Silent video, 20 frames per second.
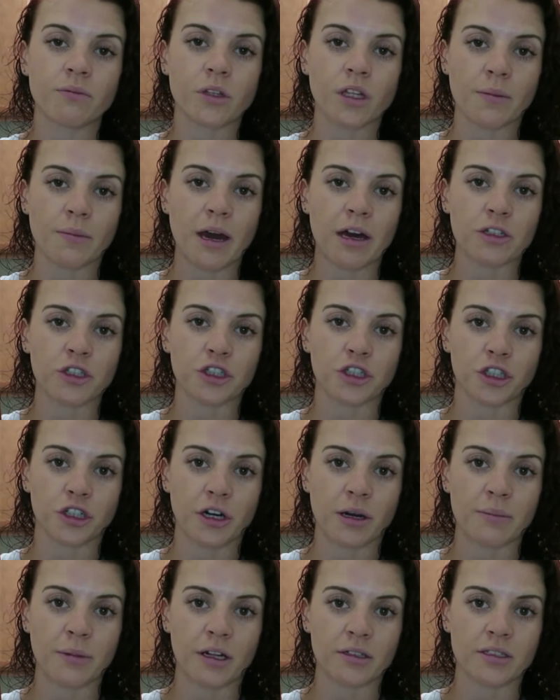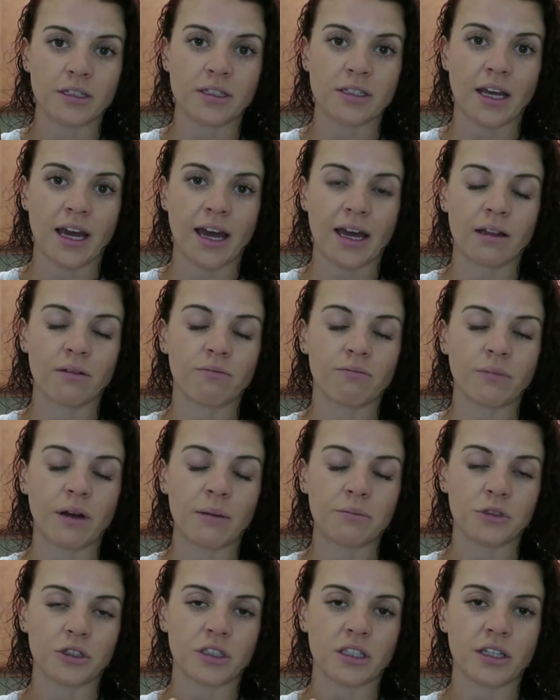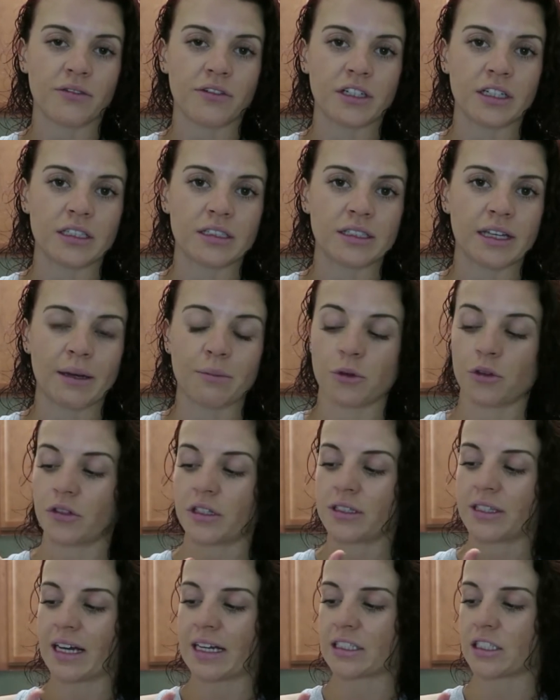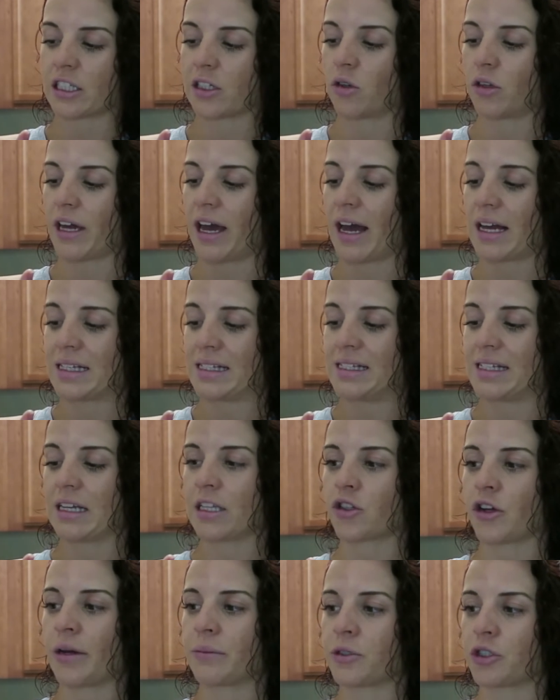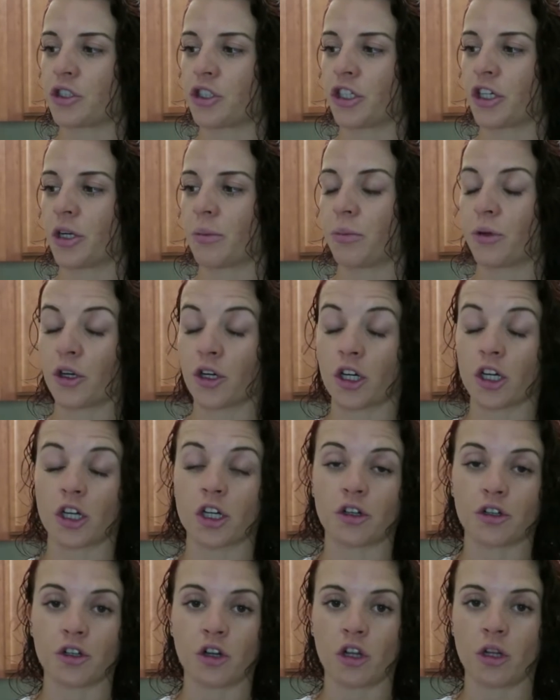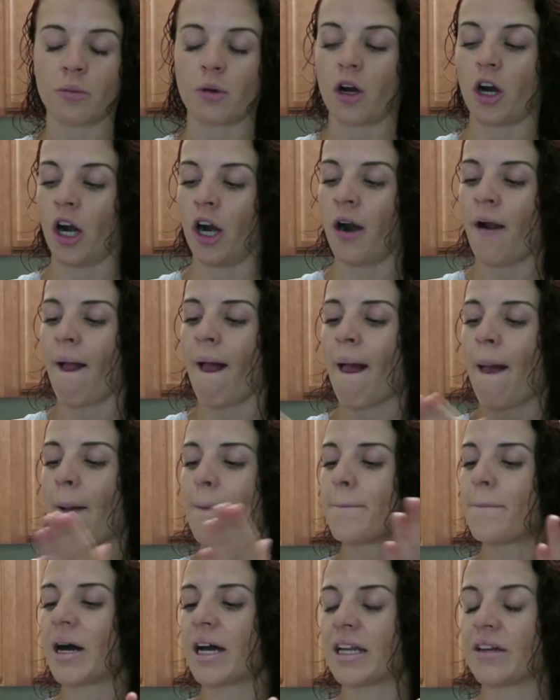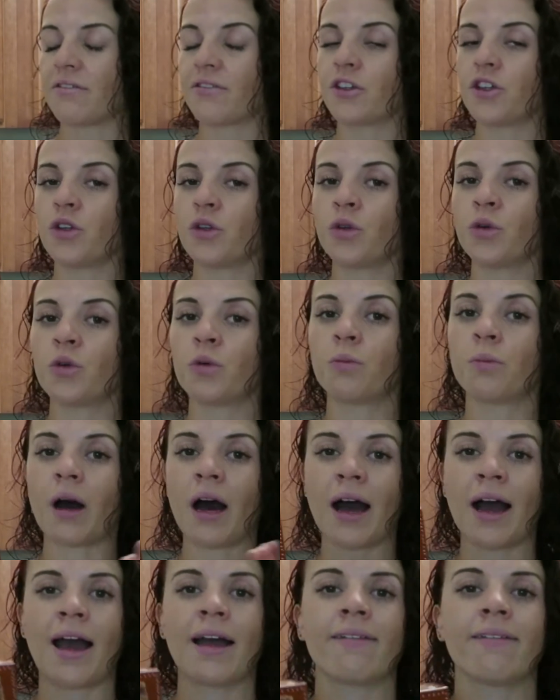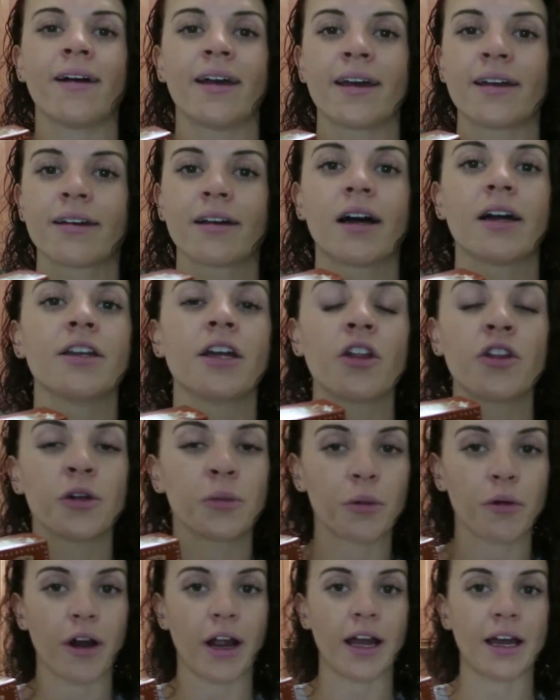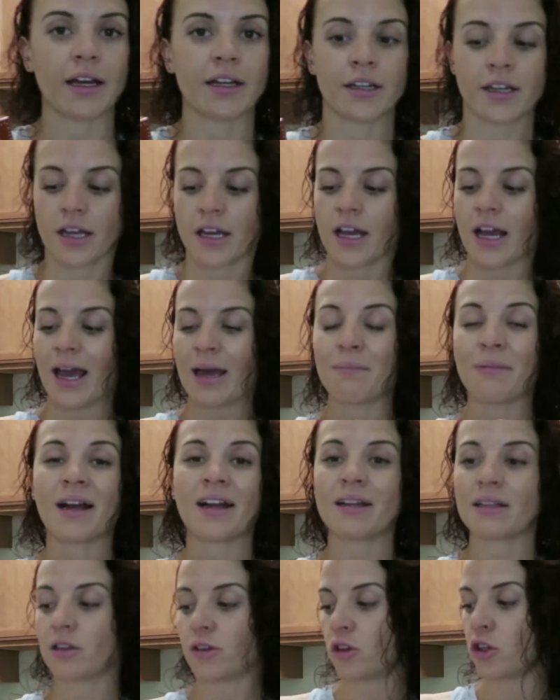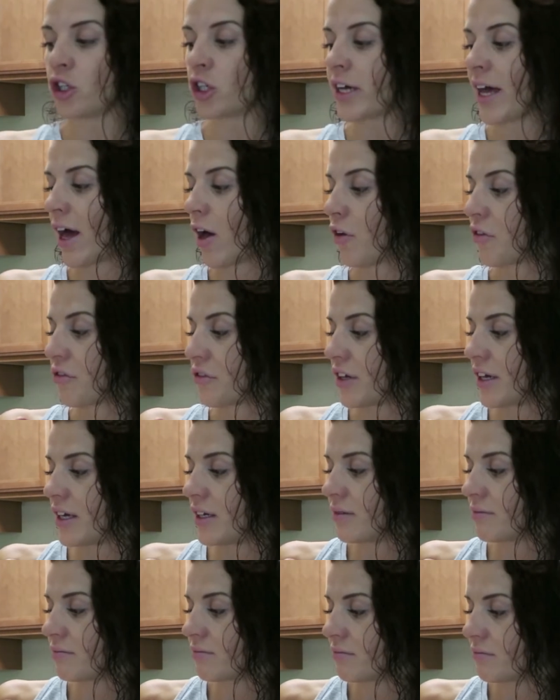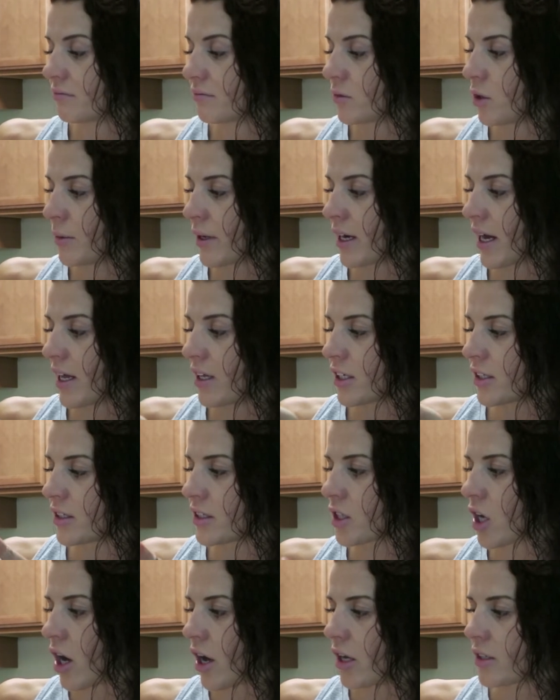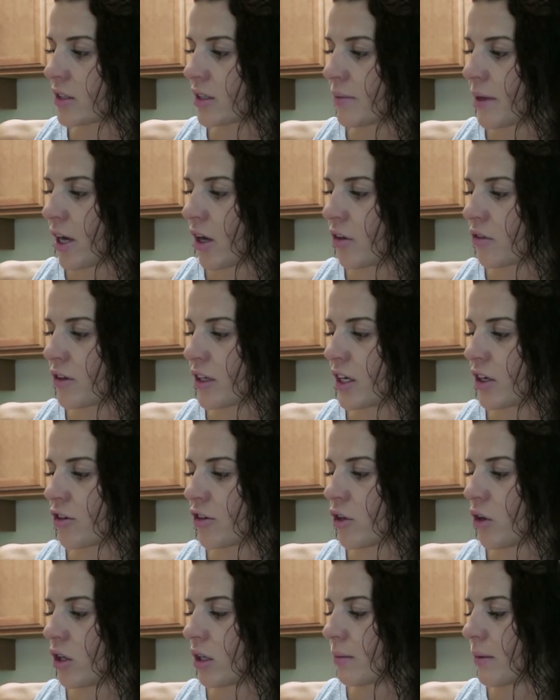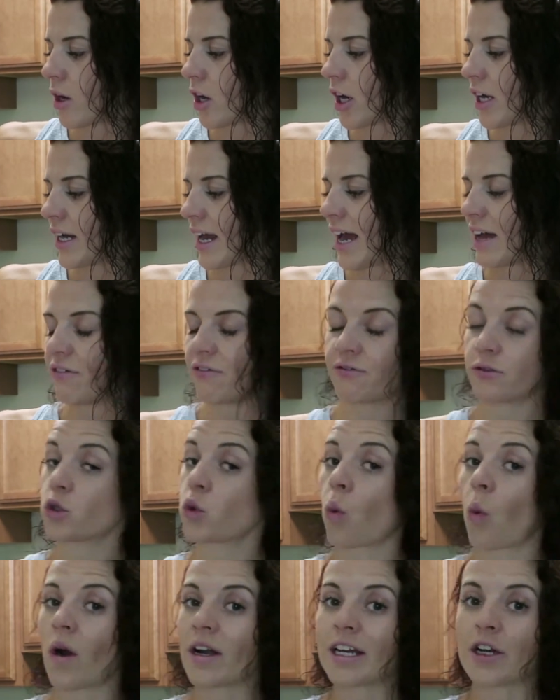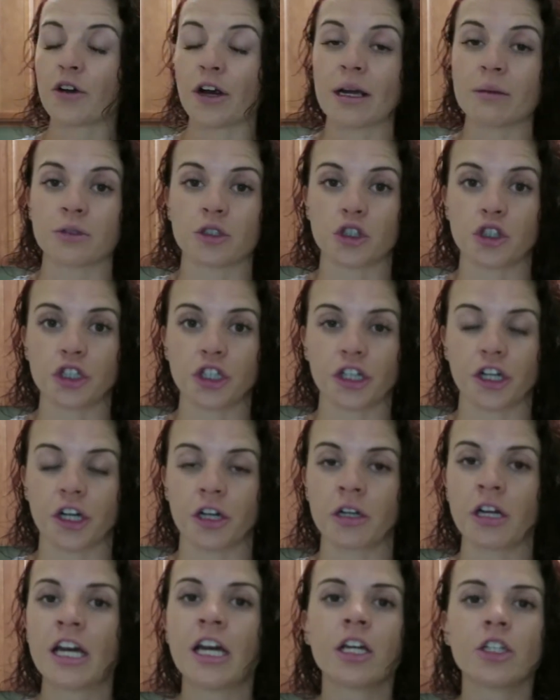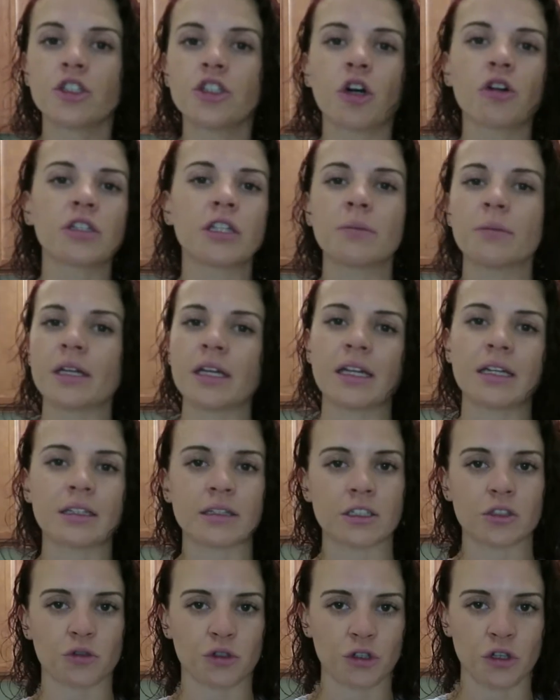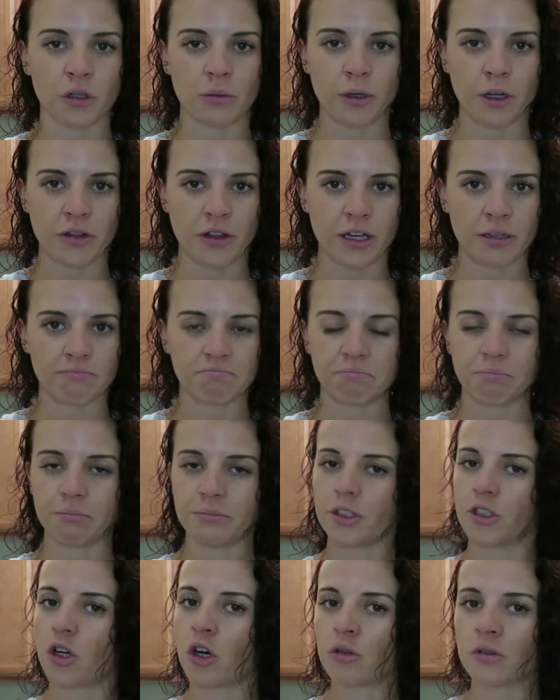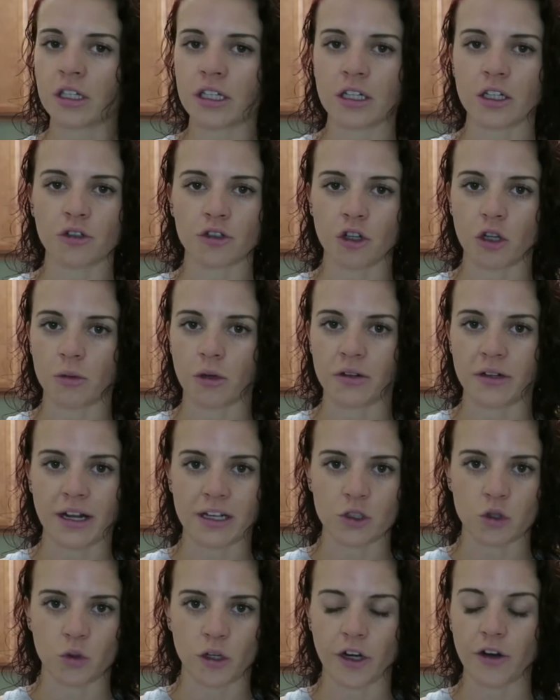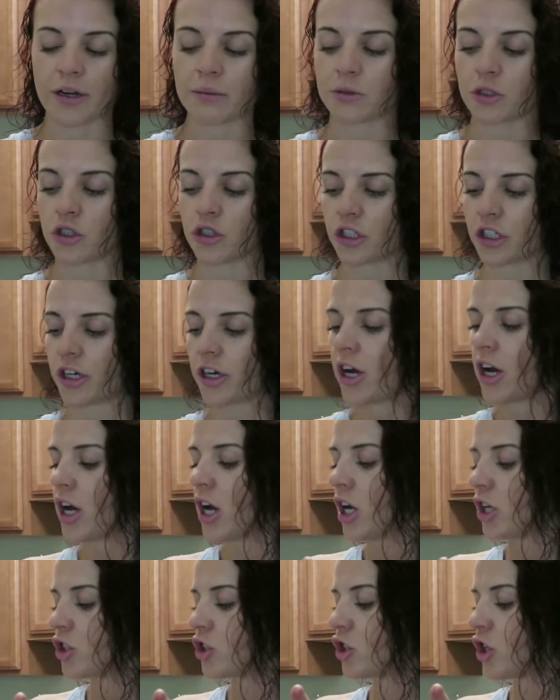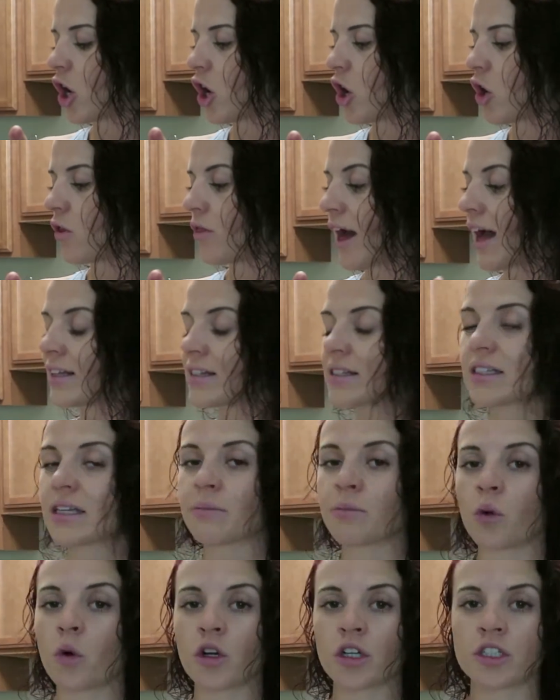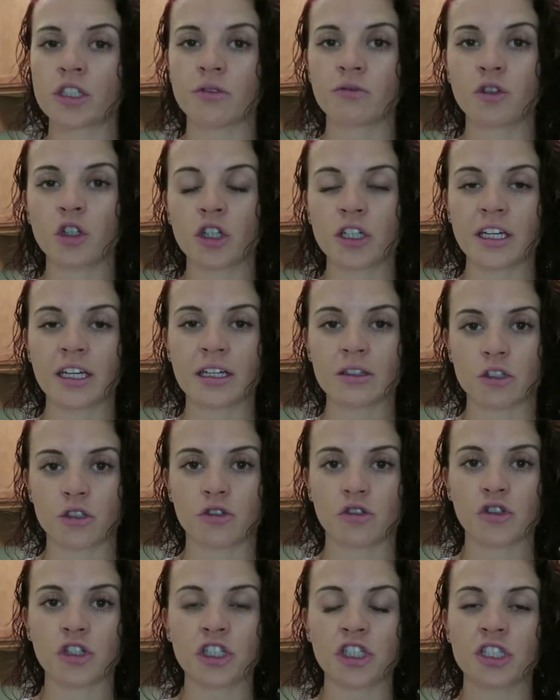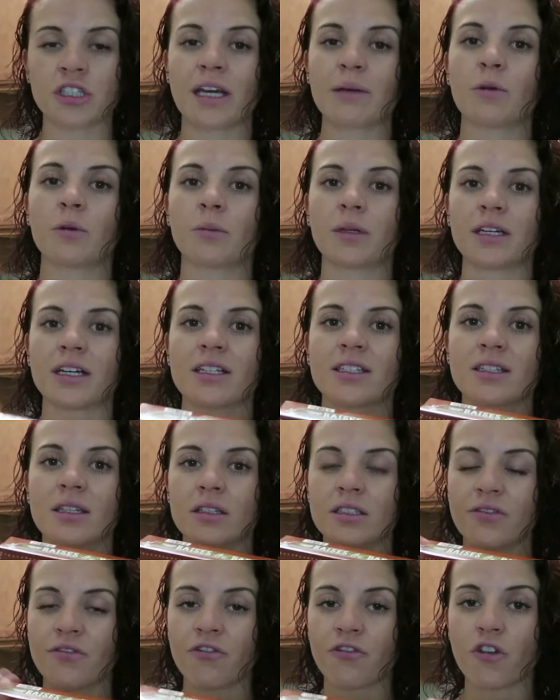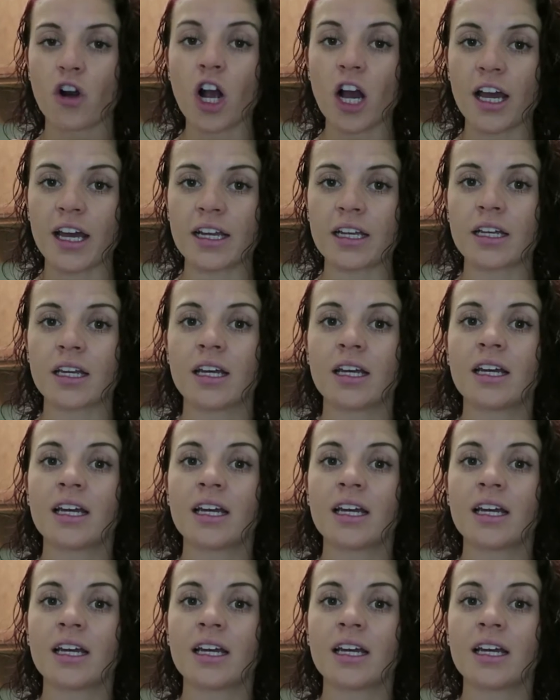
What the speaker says: the amount of sugar I'm about to say, I'm just giving an example, this actually only has 6 grams of sugar per granola bar. But if you buy like another brand, it might look healthy. Oh my god, look at this awesome healthy granola bar, and have 20 grams of sugar. You don't need to be eating this granola bar then. You don't need a granola bar that has 20 grams of sugar. So that's the importance of looking at the nutrition label, because the front